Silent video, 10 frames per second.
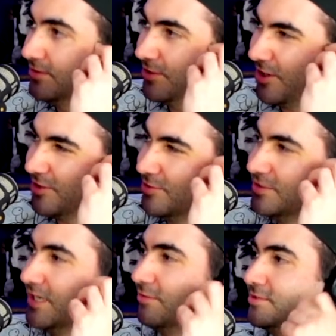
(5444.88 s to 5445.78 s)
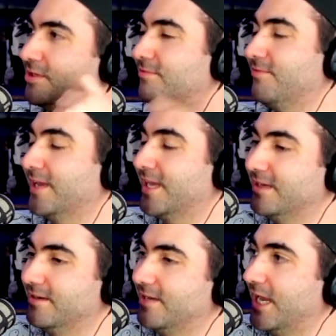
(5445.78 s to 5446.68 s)
You're not a huge Elton John
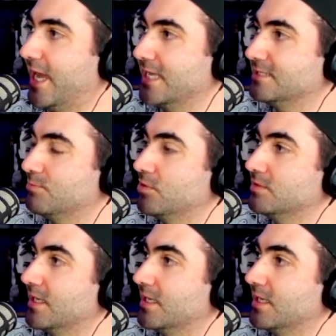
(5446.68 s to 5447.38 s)
fan. I like his music.